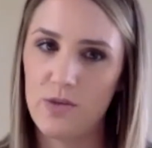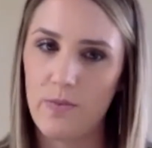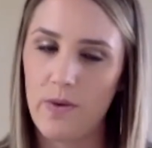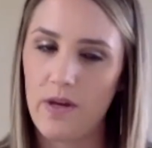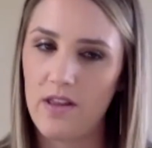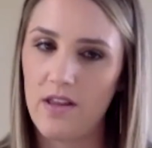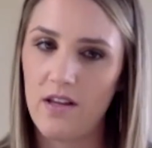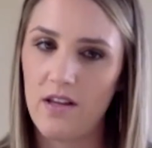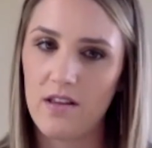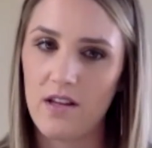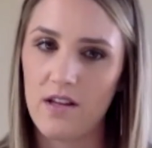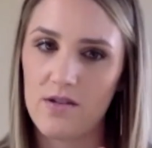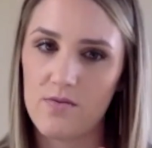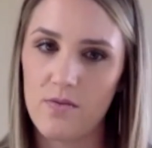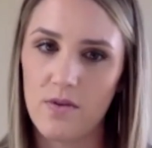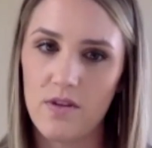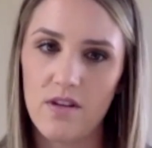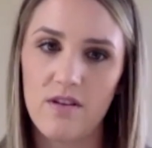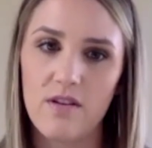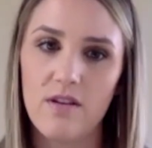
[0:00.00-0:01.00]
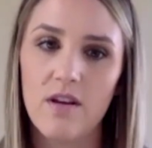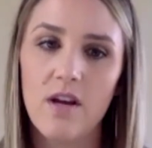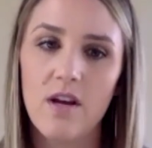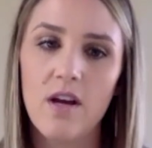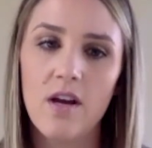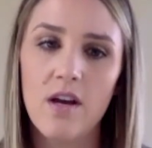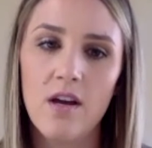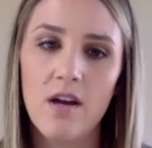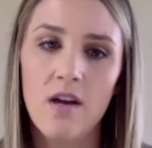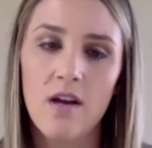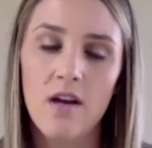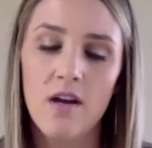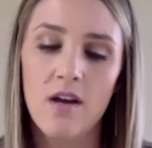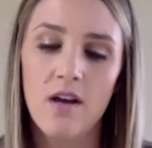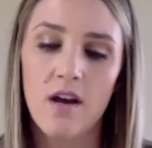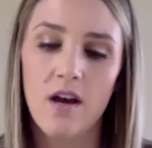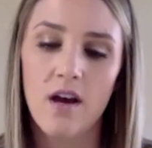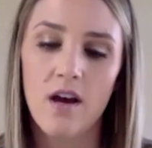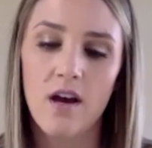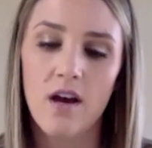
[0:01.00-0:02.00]
I think that's really
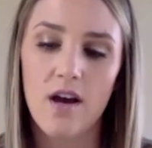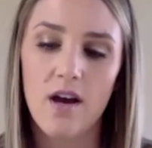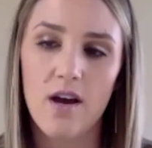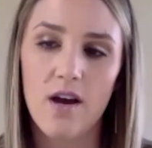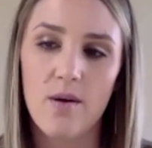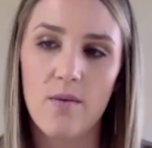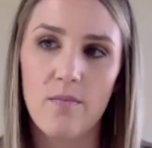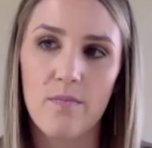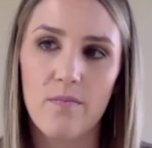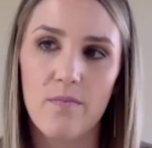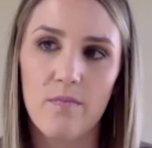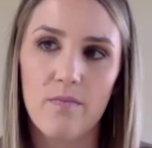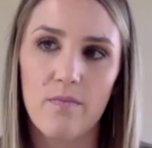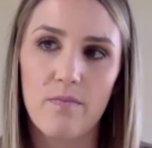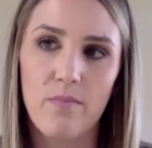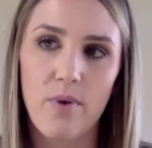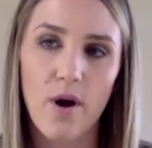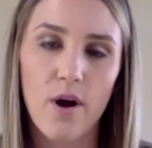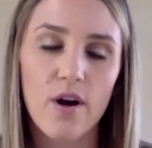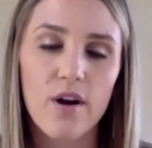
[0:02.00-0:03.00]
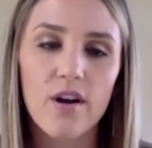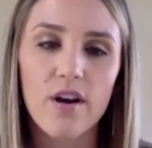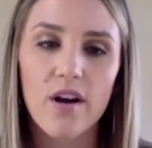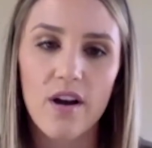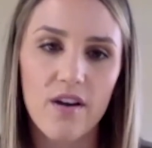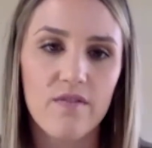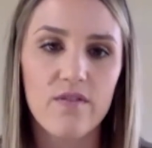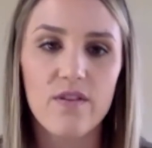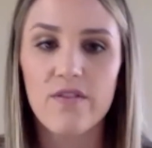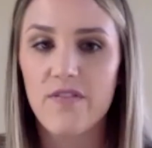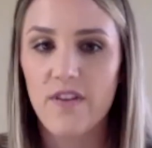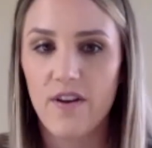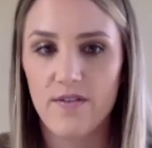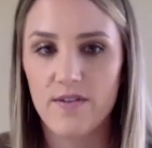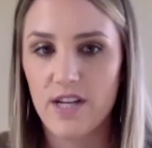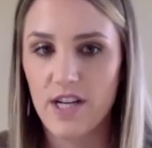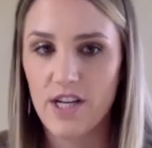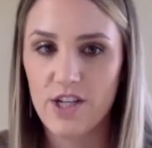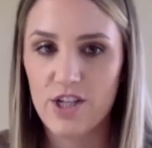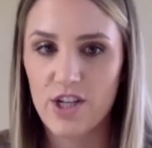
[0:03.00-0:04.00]
part of the
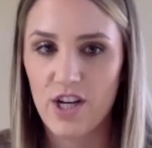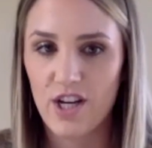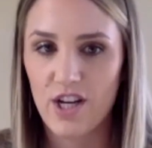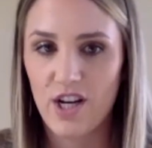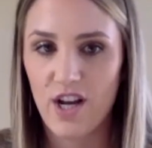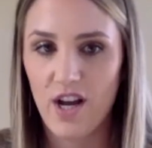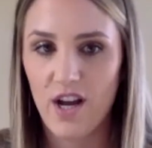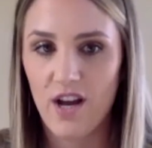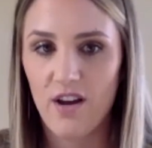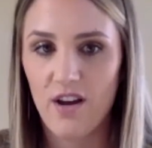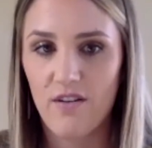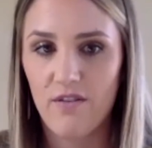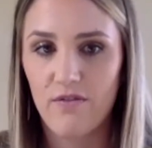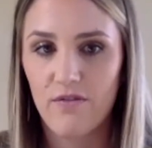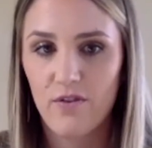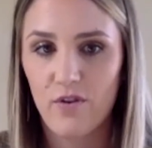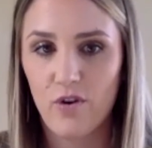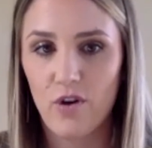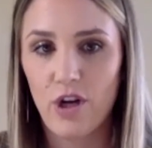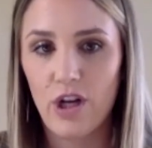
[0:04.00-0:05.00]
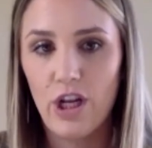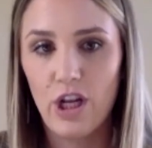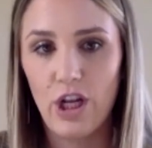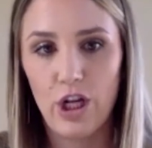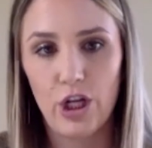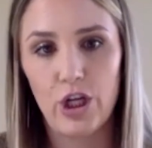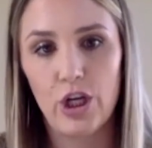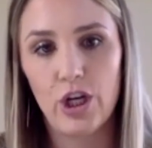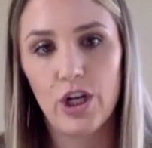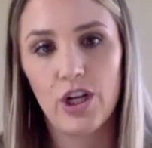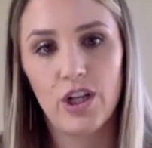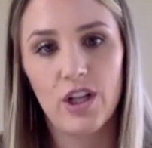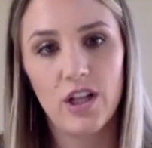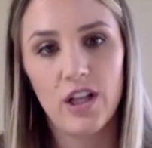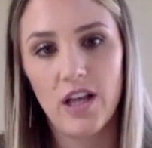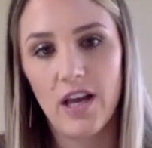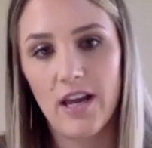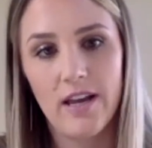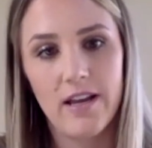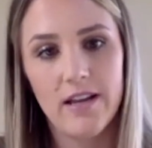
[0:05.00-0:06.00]
foundation of creating a good
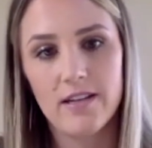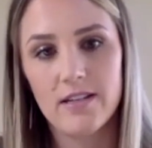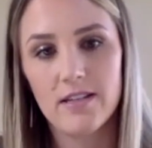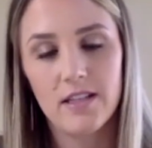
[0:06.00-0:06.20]
client